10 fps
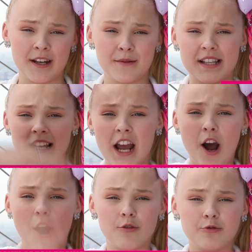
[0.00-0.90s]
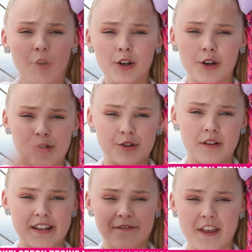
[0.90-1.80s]
And it was like a roller
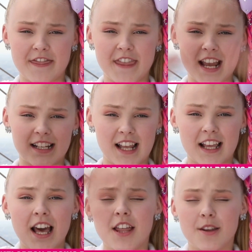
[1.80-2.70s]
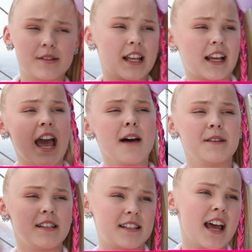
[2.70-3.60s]
coaster of different things. Like there was like a
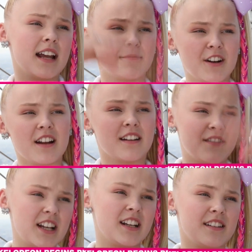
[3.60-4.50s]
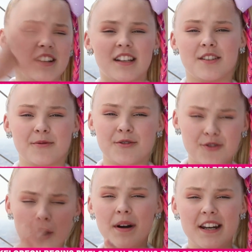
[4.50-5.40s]
happy, a sad, a burn, a burn, a burn. There were
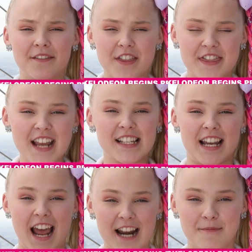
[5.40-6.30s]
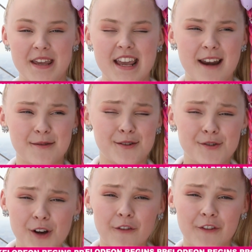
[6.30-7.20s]
so many different things that I had to be and it was
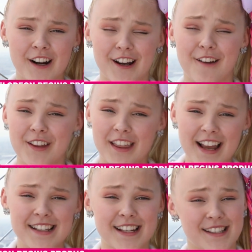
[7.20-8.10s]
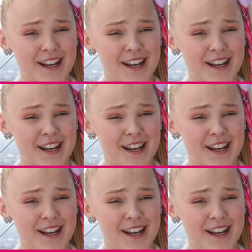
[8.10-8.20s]
so fun and I really liked it.